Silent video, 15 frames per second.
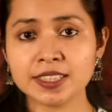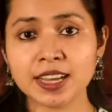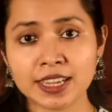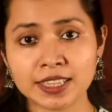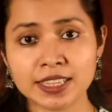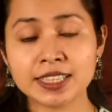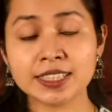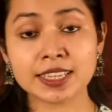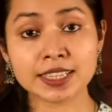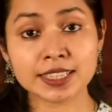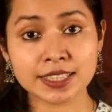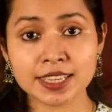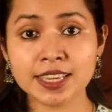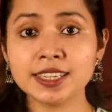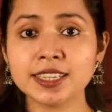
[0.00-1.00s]
Gandhi
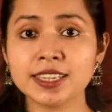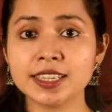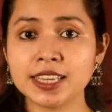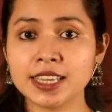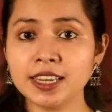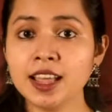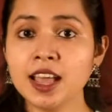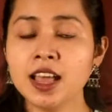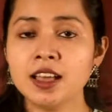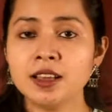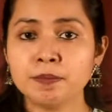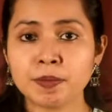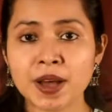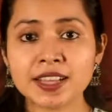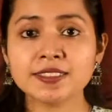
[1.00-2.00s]
succeeded in
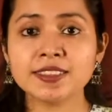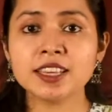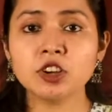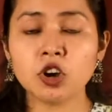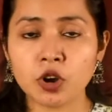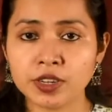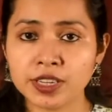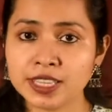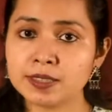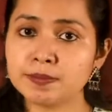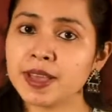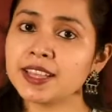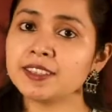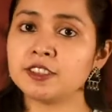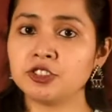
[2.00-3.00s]
passing on his
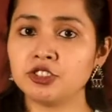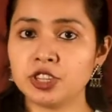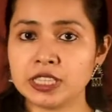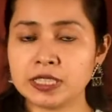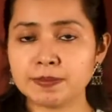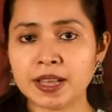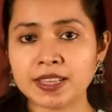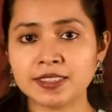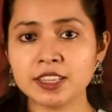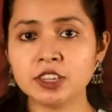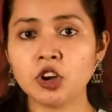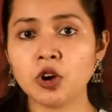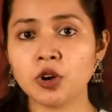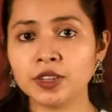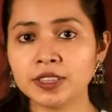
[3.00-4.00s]
messages,
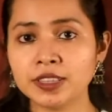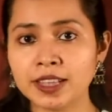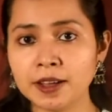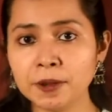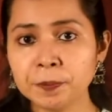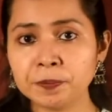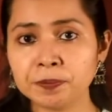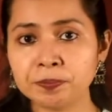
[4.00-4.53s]
passing on the